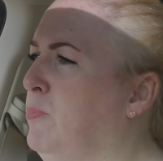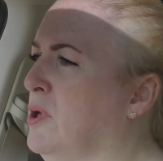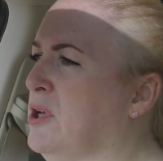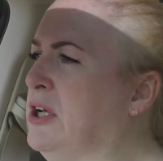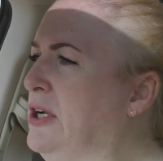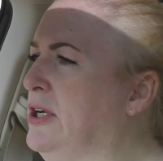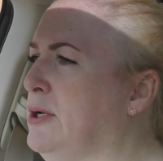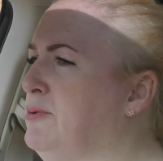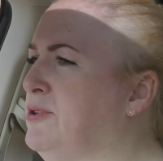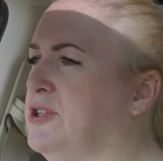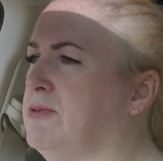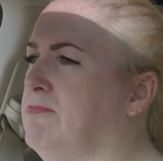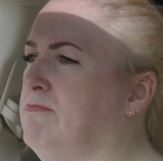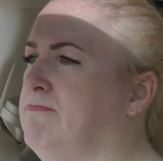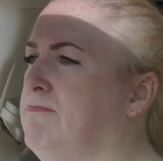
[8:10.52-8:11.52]

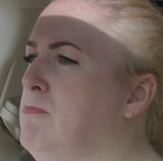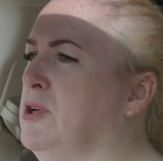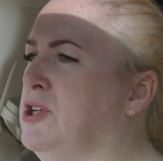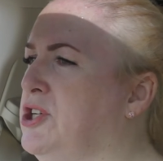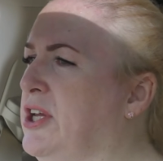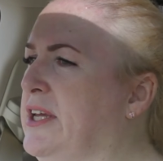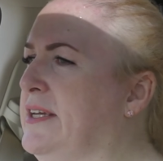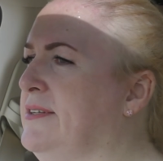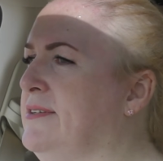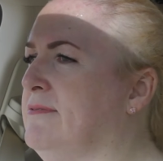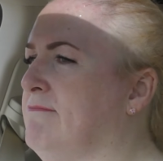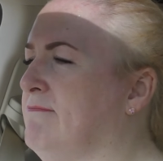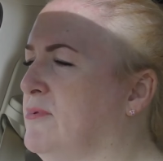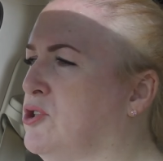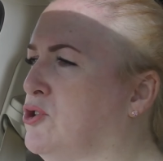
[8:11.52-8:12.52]
glute
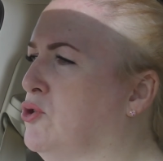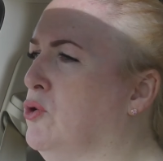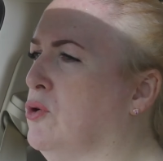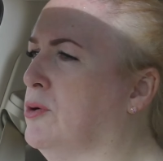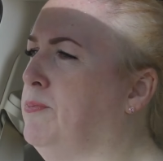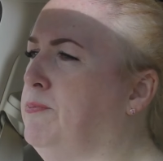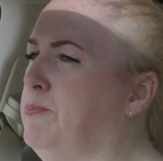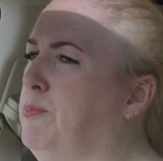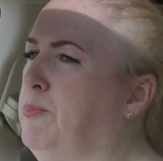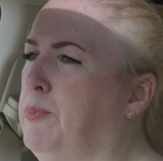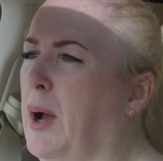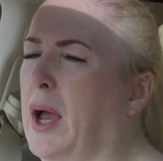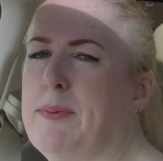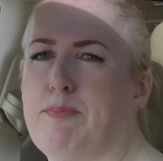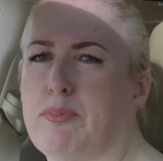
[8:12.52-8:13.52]
machine stroke
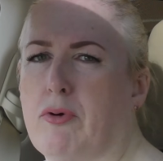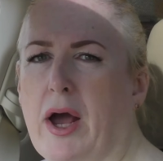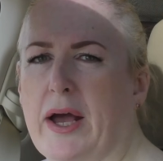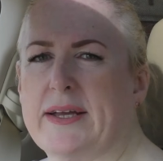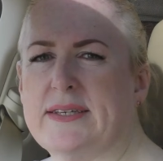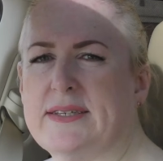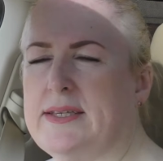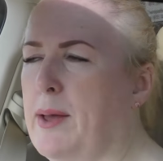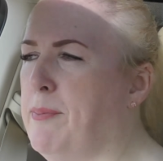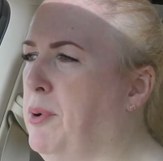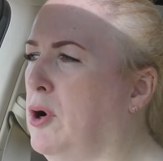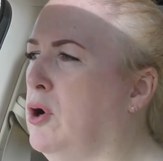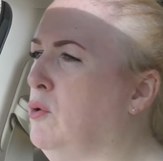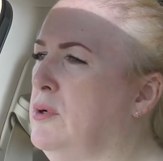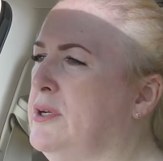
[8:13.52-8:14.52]
pipe rack
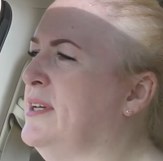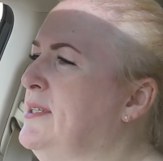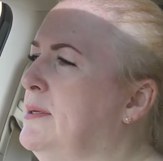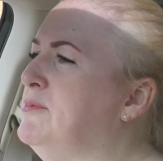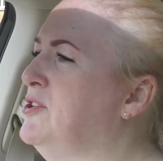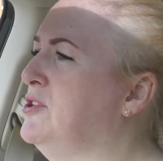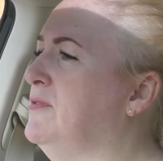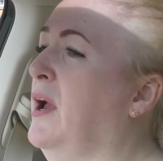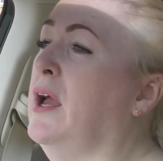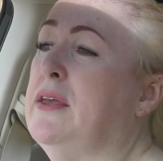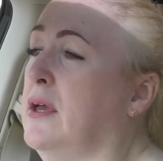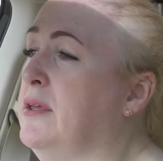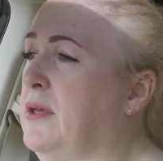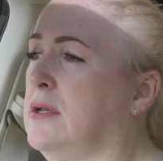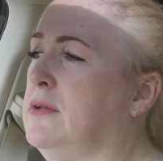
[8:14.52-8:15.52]
slipper holder, some sort of, I,
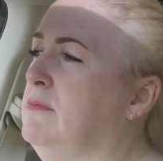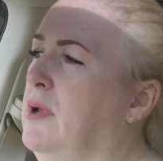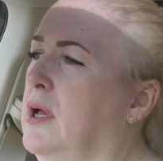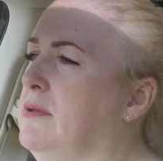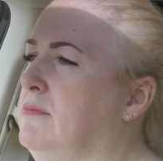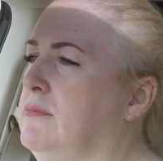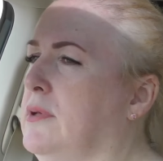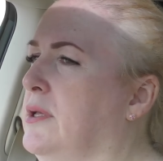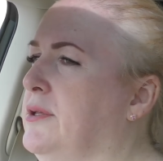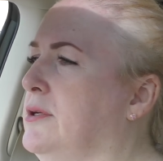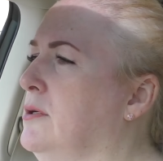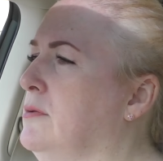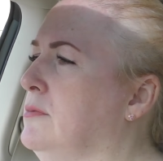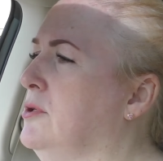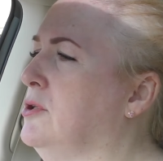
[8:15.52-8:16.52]
I, and, and I don't
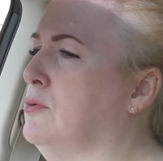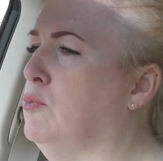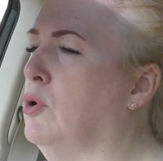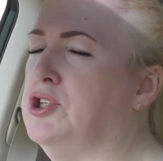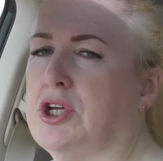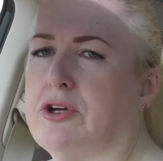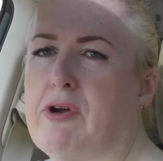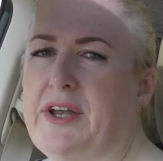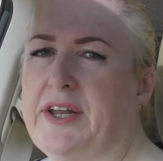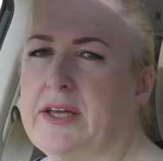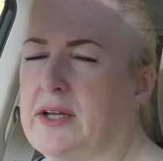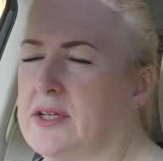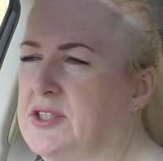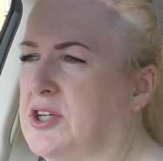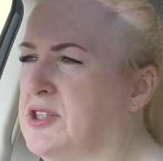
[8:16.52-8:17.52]
know, you got to watch your credit
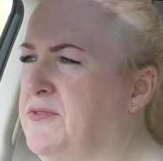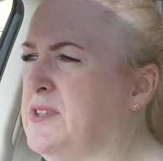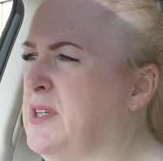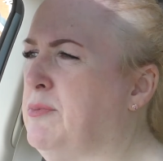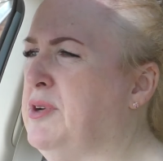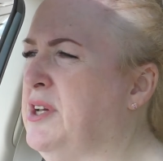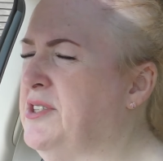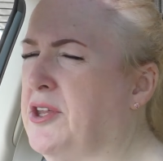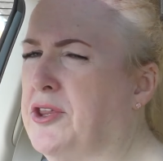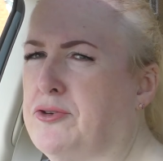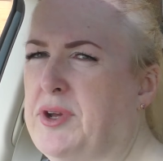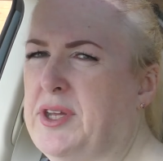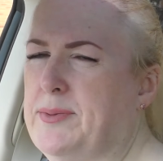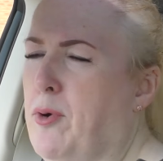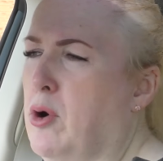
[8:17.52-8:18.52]
cards because for some reason it's
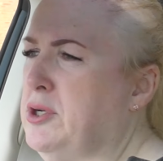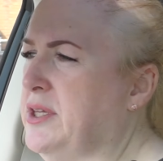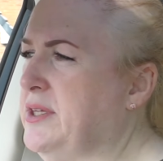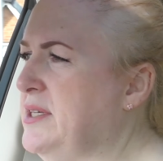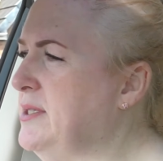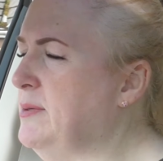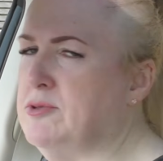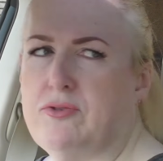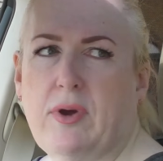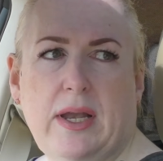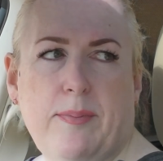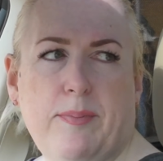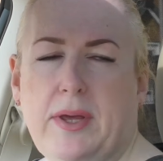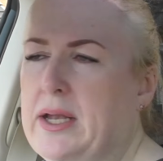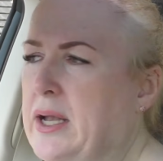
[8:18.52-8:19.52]
three in the morning, these seems
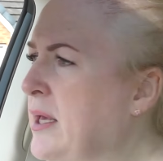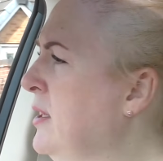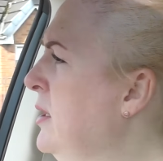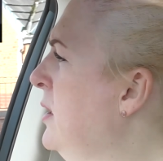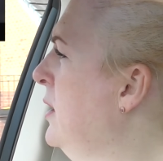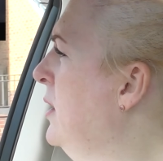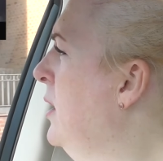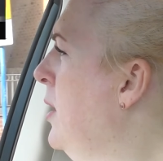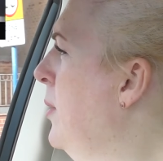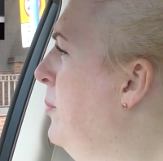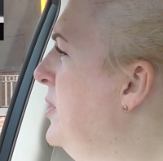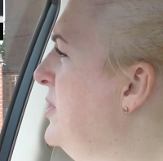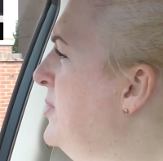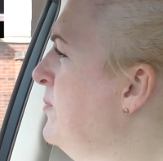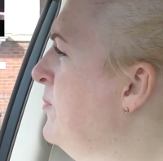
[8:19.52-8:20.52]
really appealing.
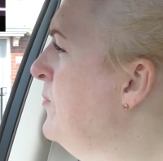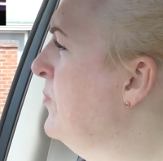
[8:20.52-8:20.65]
But